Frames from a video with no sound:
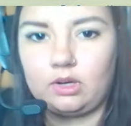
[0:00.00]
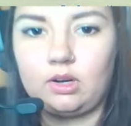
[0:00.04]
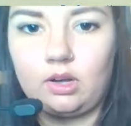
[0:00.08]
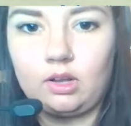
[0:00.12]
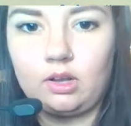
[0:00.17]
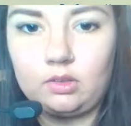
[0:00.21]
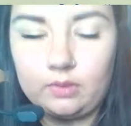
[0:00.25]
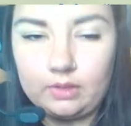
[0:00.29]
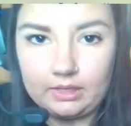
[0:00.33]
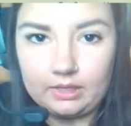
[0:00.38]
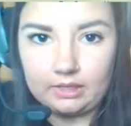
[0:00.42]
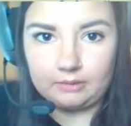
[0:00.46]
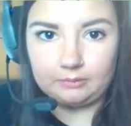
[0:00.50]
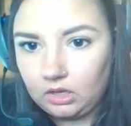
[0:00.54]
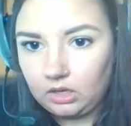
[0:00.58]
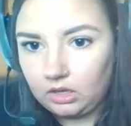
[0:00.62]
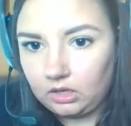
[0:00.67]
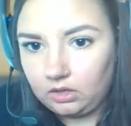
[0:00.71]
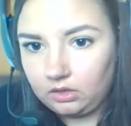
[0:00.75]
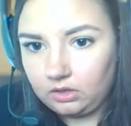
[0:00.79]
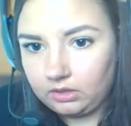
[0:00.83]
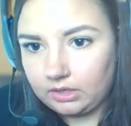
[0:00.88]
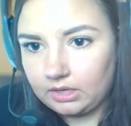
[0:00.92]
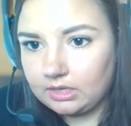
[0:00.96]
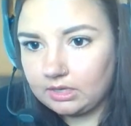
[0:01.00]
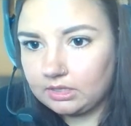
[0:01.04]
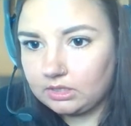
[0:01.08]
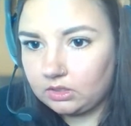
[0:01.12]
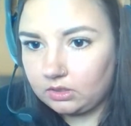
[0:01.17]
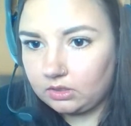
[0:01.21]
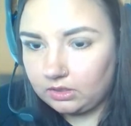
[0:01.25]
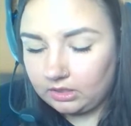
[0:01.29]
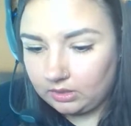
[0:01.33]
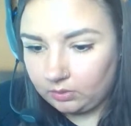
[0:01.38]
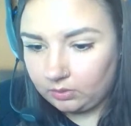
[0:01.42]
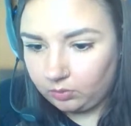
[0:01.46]
all the way down. Okay, so
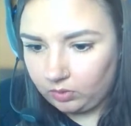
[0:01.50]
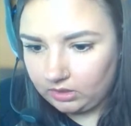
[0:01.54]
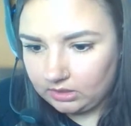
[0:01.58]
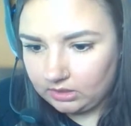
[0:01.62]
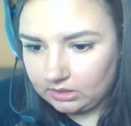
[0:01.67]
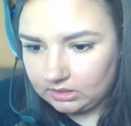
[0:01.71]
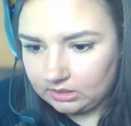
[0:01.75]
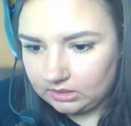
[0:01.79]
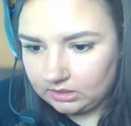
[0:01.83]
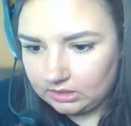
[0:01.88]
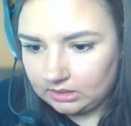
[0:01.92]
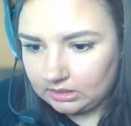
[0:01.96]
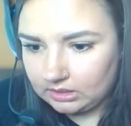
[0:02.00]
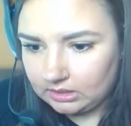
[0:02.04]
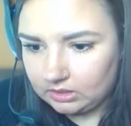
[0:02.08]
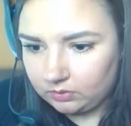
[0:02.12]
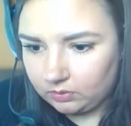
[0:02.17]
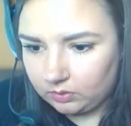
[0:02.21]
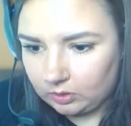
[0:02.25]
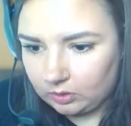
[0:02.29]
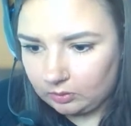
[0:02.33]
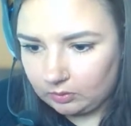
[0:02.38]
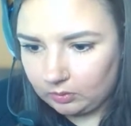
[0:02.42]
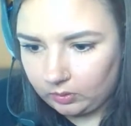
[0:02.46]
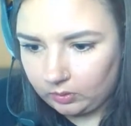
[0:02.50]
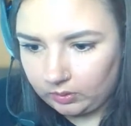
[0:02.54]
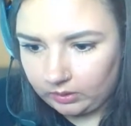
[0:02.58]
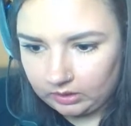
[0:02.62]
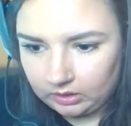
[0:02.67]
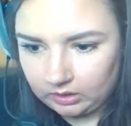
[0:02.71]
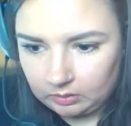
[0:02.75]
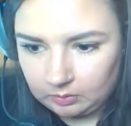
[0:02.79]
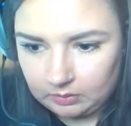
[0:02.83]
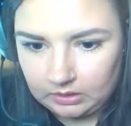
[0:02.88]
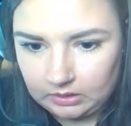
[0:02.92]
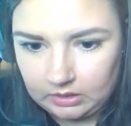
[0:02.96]
then what is this room going
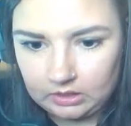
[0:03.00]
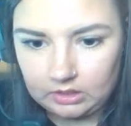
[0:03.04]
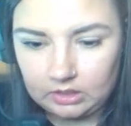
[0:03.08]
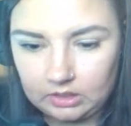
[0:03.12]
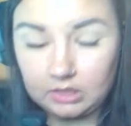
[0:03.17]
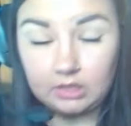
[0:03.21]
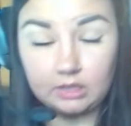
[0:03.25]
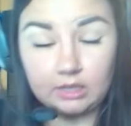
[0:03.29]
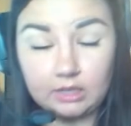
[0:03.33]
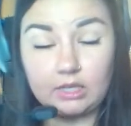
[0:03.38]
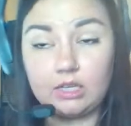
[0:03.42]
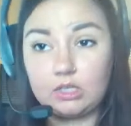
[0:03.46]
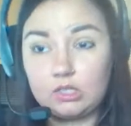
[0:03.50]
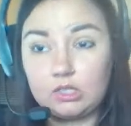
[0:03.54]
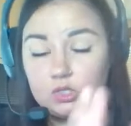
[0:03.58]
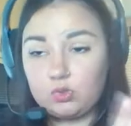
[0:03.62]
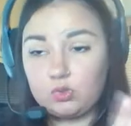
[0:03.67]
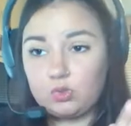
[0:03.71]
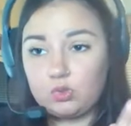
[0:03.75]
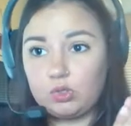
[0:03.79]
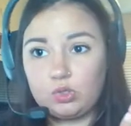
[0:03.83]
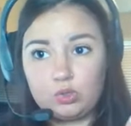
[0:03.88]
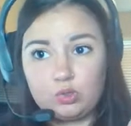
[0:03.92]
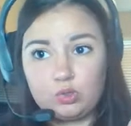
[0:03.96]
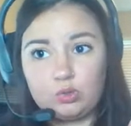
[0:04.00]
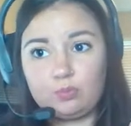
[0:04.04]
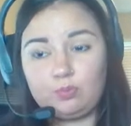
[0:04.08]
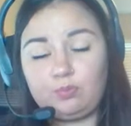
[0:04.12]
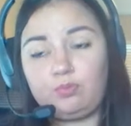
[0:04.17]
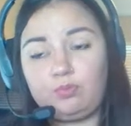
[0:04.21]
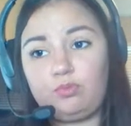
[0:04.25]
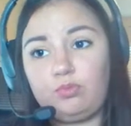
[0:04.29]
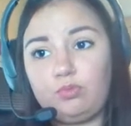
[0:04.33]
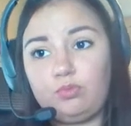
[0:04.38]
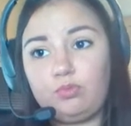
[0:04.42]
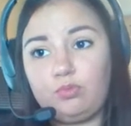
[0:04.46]
to be? Kids room?
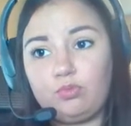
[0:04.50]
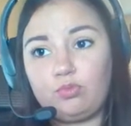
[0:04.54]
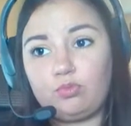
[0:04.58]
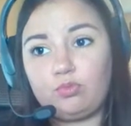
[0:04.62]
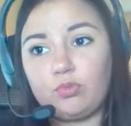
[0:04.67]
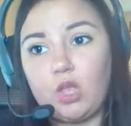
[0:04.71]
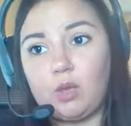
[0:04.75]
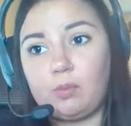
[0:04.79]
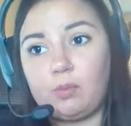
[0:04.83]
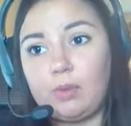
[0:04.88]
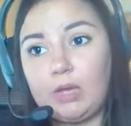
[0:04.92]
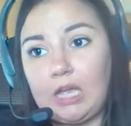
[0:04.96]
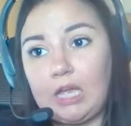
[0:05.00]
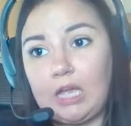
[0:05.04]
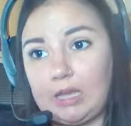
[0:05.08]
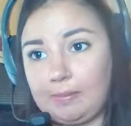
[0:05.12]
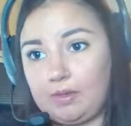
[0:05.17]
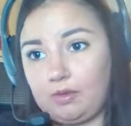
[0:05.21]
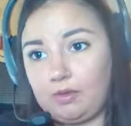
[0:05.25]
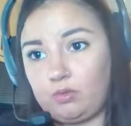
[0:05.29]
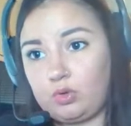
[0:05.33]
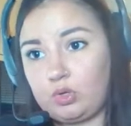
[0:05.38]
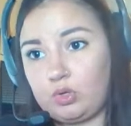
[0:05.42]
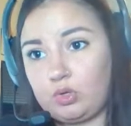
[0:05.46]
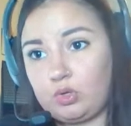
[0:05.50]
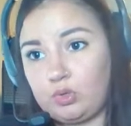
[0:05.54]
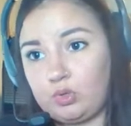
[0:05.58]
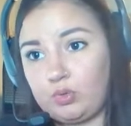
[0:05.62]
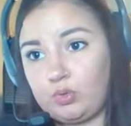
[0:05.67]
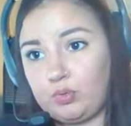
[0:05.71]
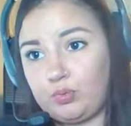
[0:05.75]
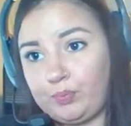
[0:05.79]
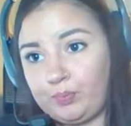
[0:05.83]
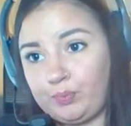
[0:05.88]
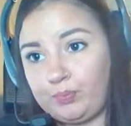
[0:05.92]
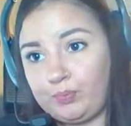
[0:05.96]
A baby
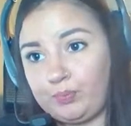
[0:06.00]
room?